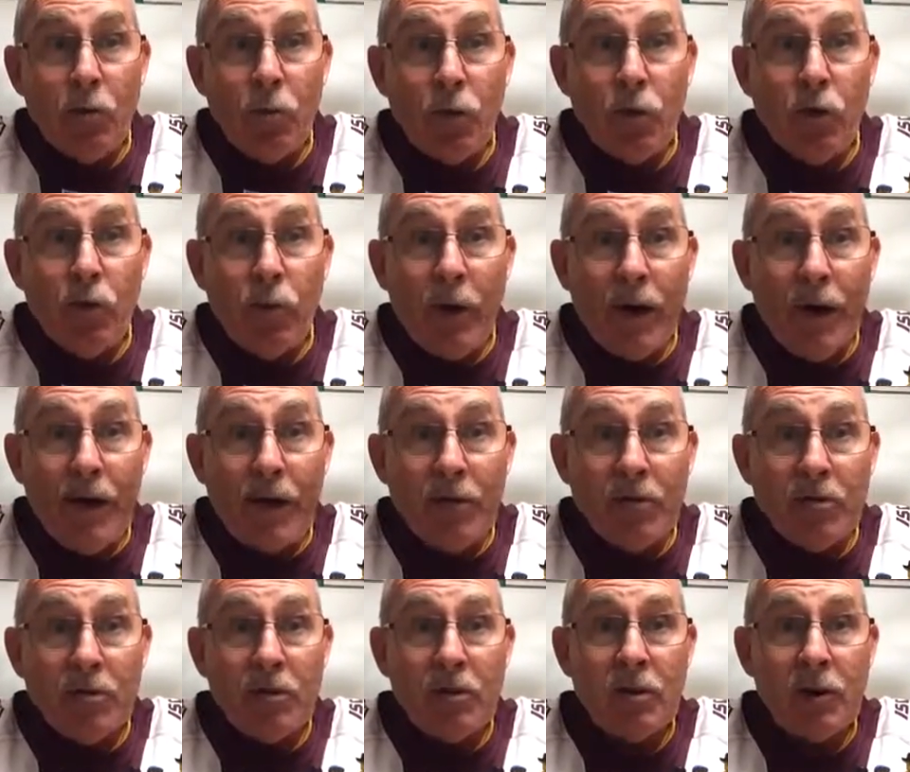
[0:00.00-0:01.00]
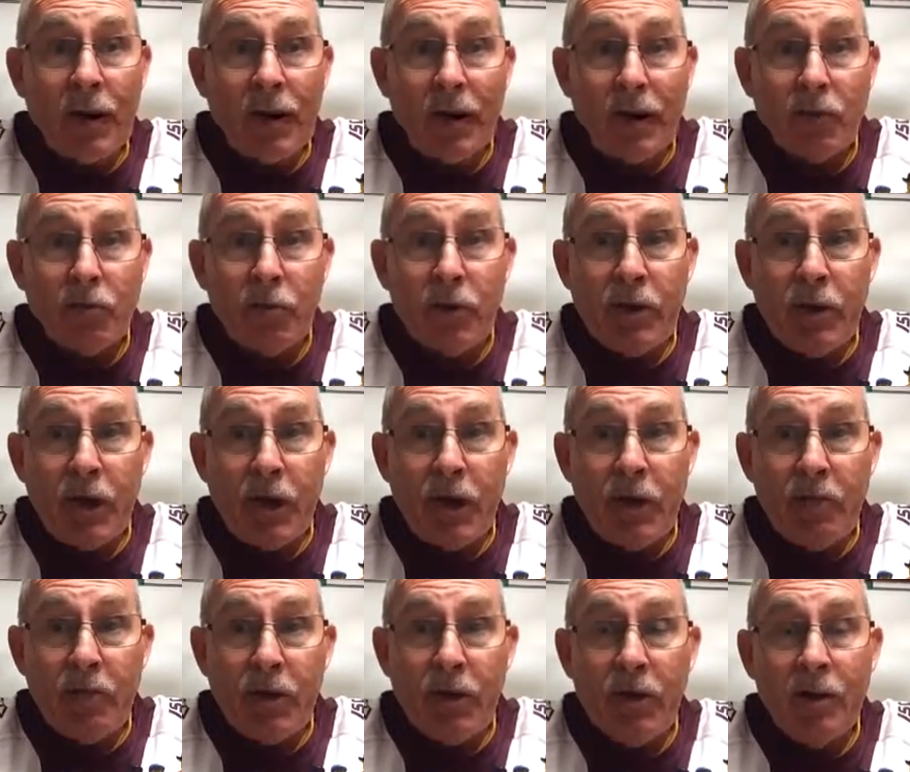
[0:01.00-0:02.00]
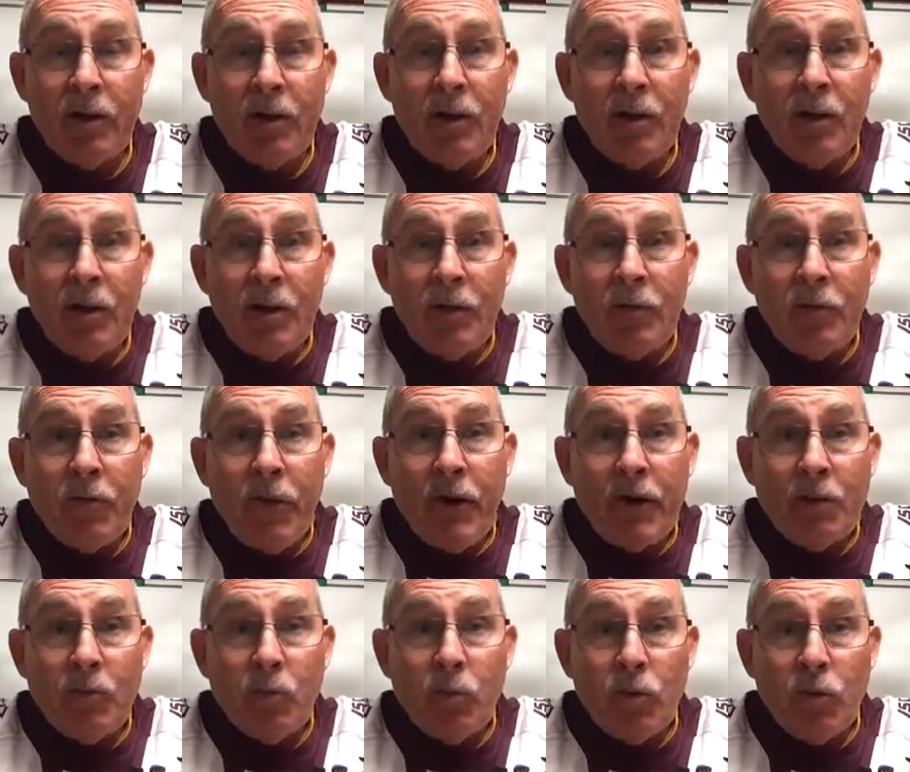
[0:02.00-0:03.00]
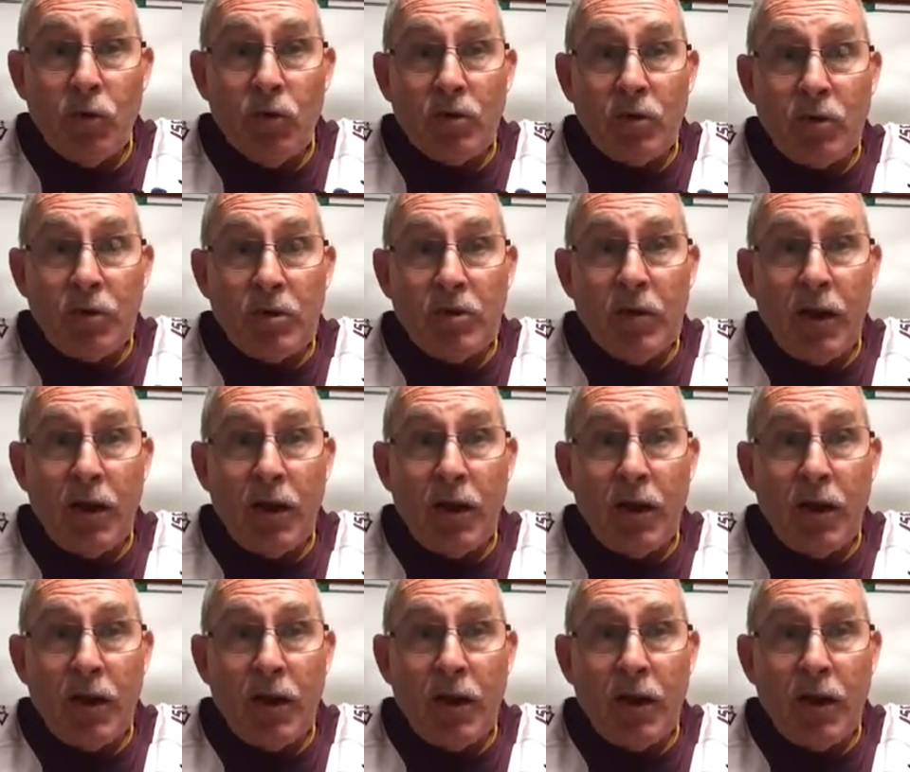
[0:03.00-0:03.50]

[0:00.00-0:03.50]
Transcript: Wood Raiders last week over Phantom Roosters.